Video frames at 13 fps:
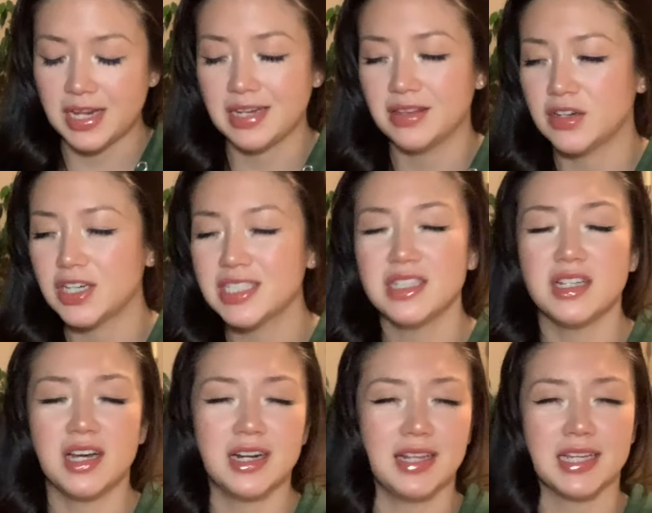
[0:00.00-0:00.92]
And there is a
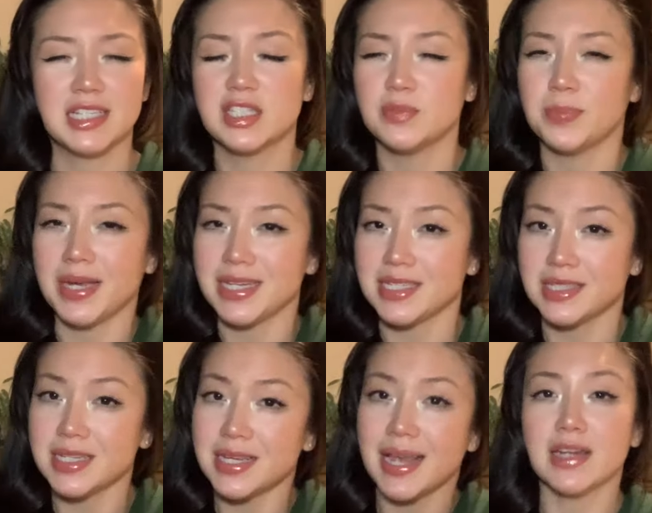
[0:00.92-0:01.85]
lot of like
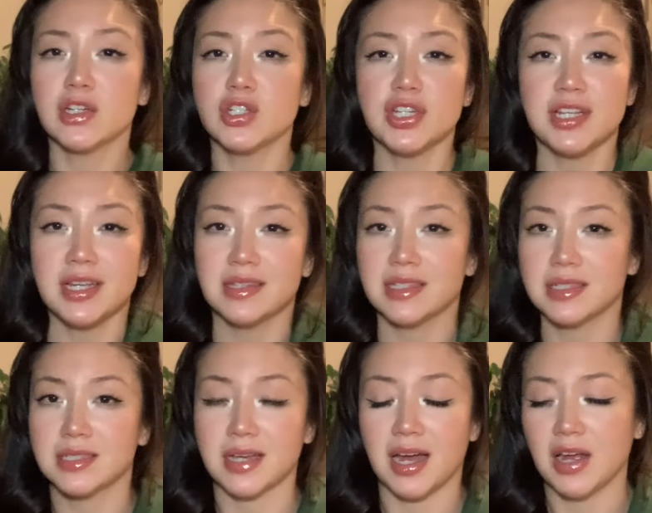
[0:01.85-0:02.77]
spicy energy in the
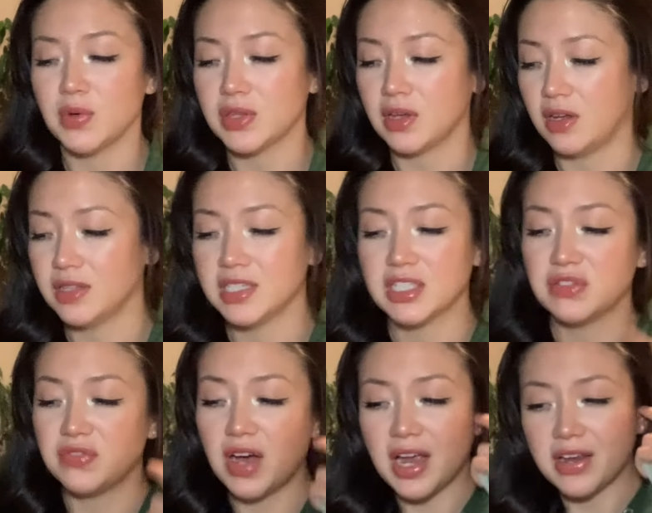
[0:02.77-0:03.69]
sky with all this
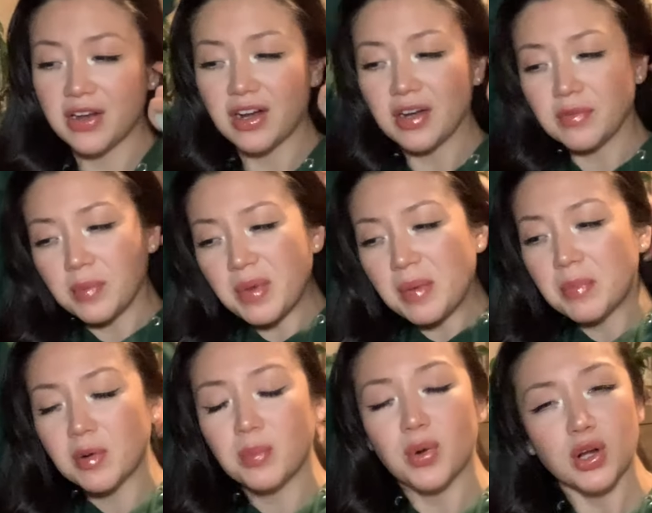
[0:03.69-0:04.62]
fire. And
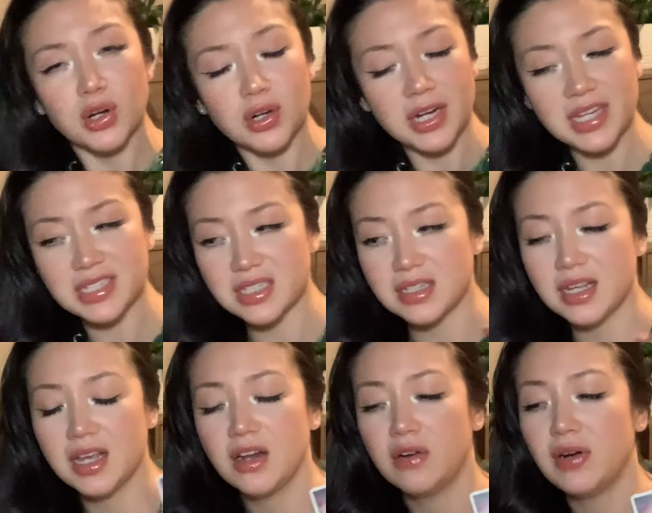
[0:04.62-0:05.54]
remember, Mercury is in
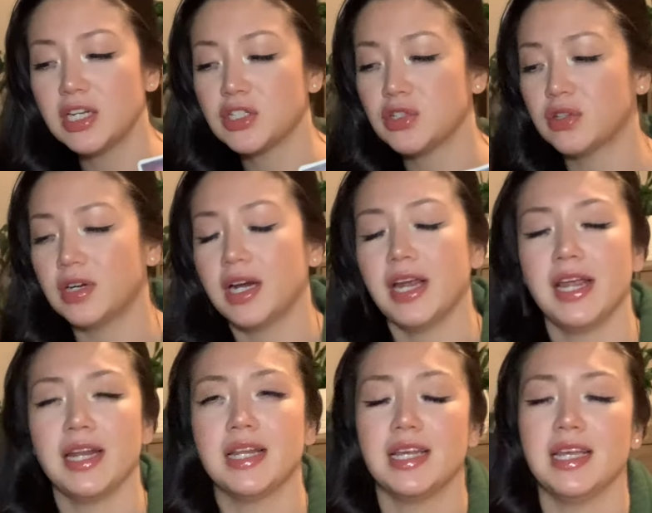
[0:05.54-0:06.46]

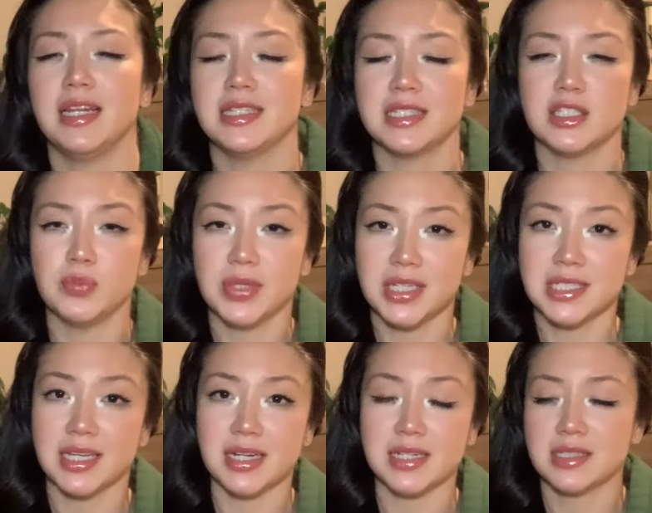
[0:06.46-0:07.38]
retrograde and it's
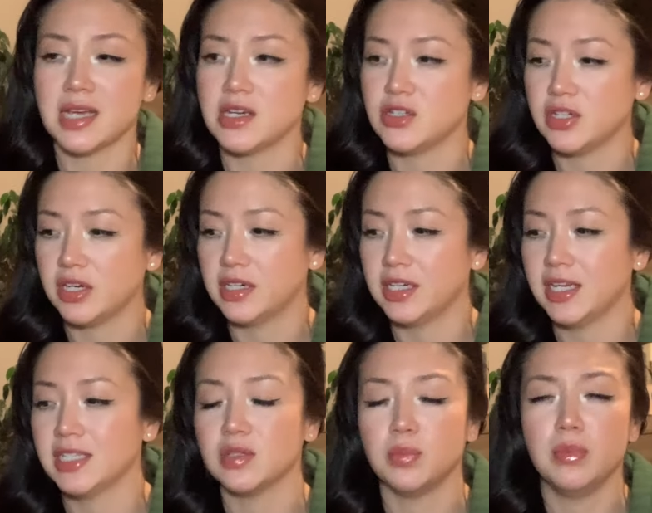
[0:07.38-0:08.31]
debilitating
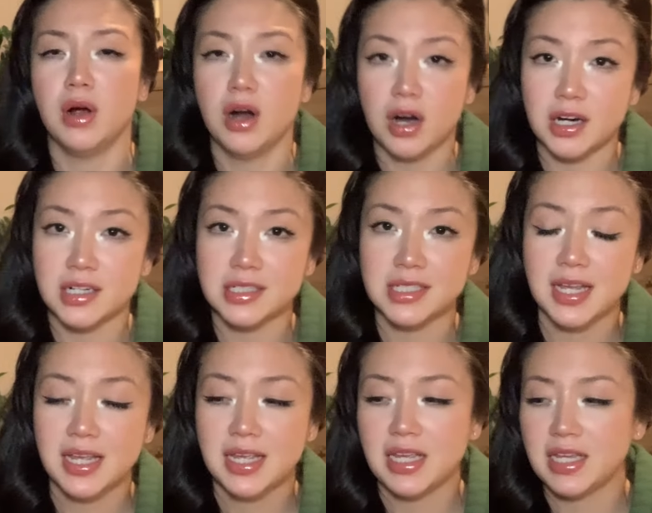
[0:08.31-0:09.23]
Sagittarius. Mars
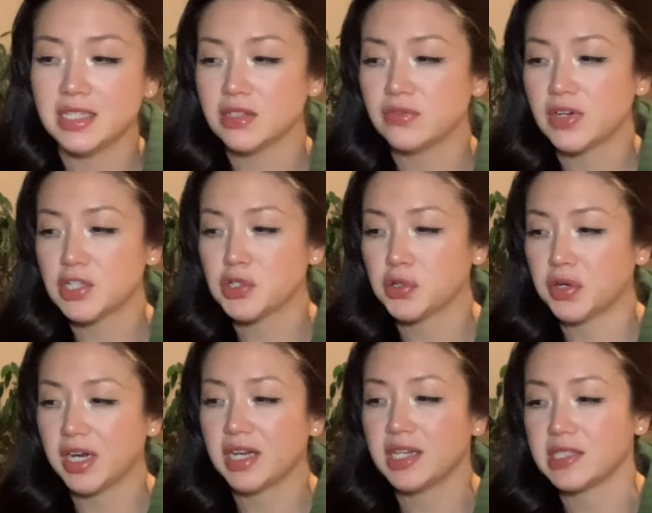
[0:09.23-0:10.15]
is in
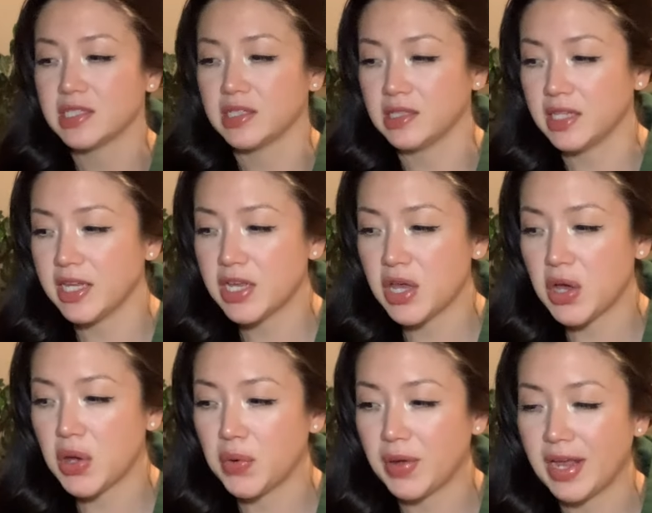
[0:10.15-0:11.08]
retrograde and it's in
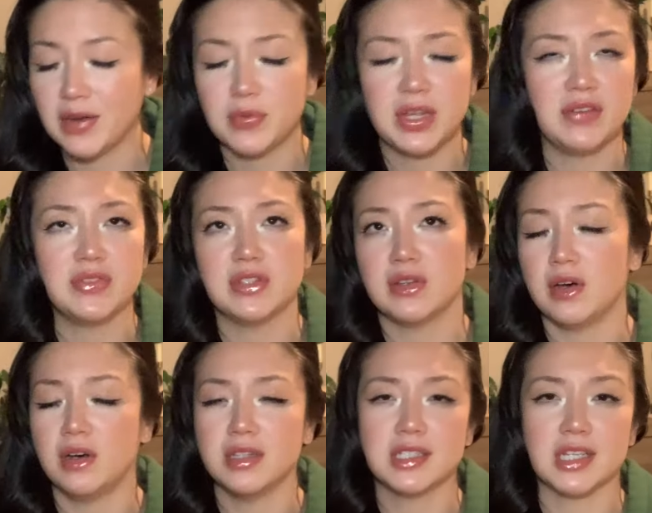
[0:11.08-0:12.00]
Leo. And we have
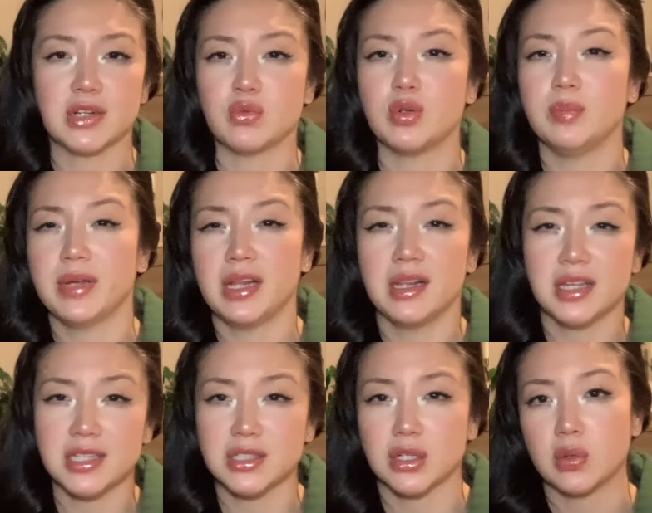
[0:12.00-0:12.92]
all this like
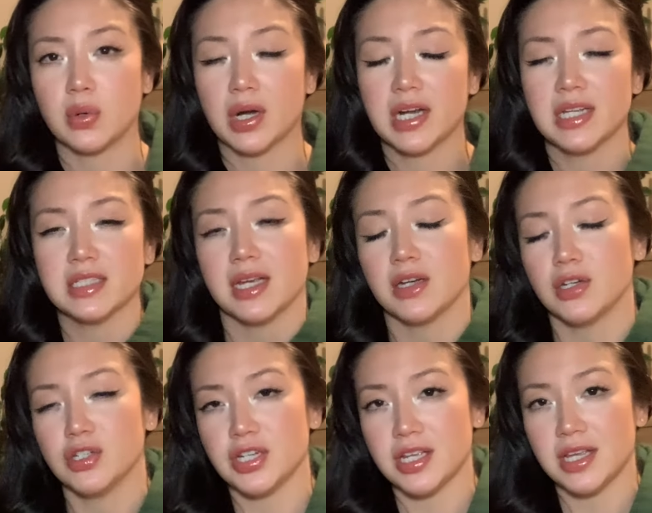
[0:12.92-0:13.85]
rebellious Aquarius
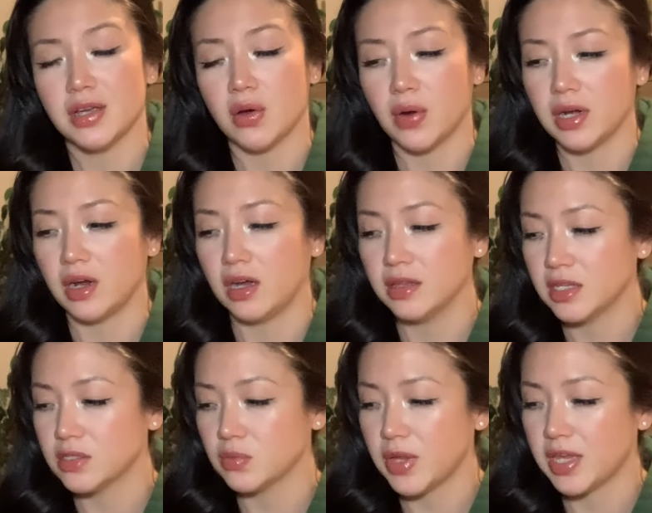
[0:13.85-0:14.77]
energy going on
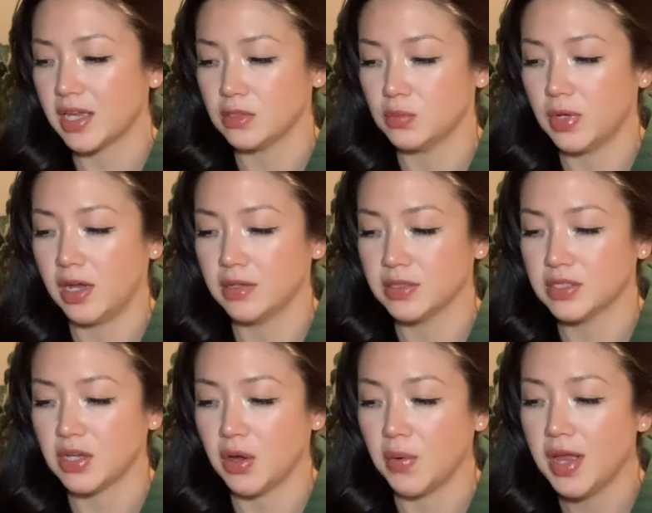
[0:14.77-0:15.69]
this week as well.
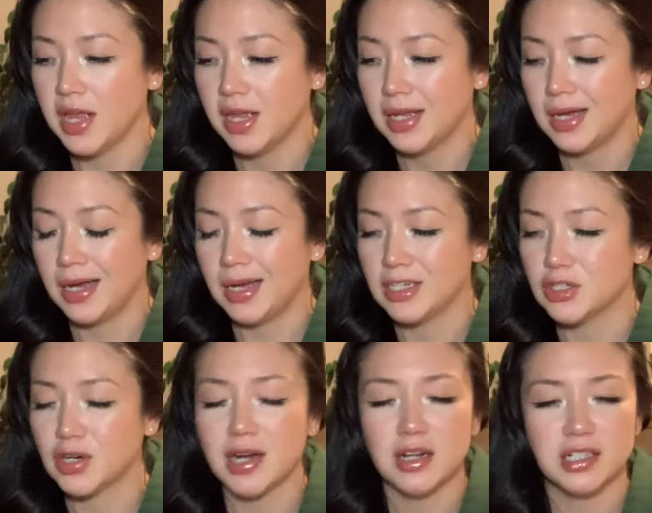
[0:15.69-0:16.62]
So
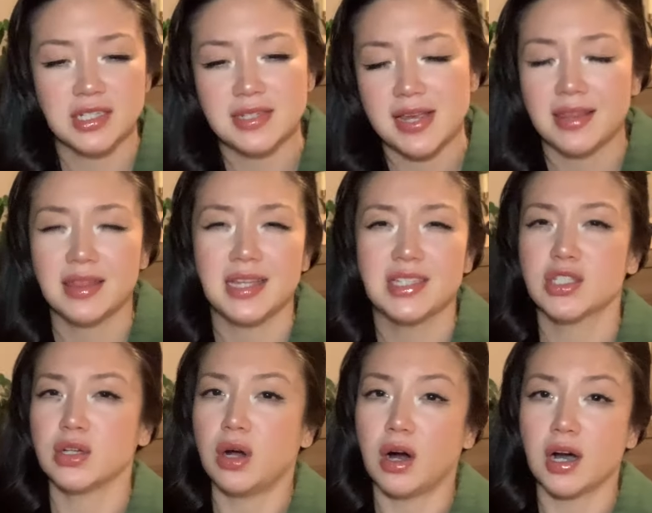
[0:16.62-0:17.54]
try not to take things
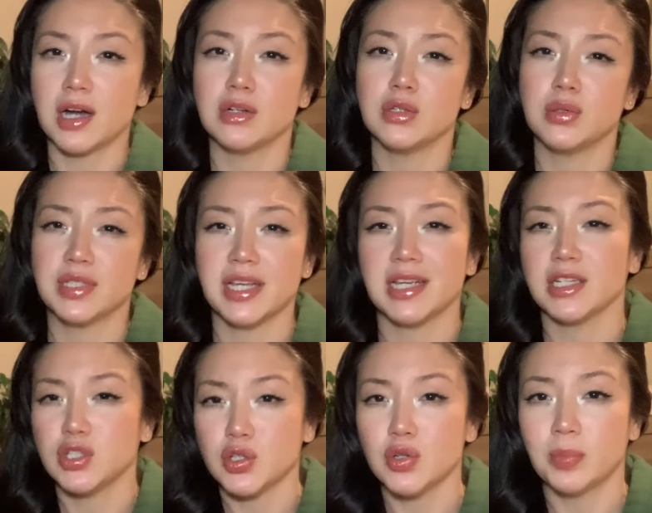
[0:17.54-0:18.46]
to heart. Don't take
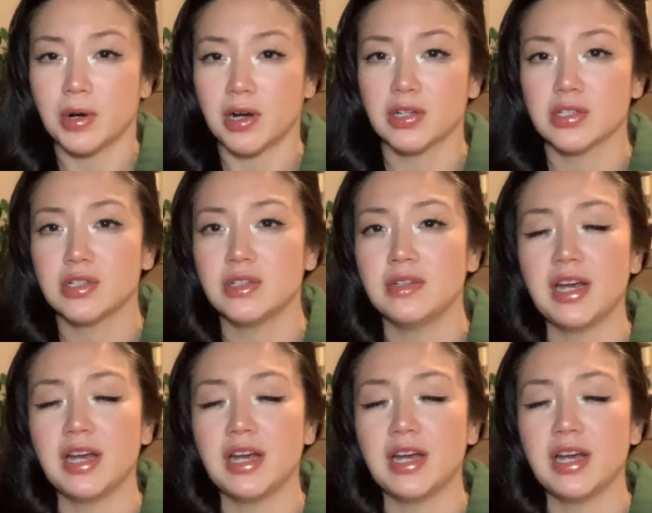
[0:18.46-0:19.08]
it too personal.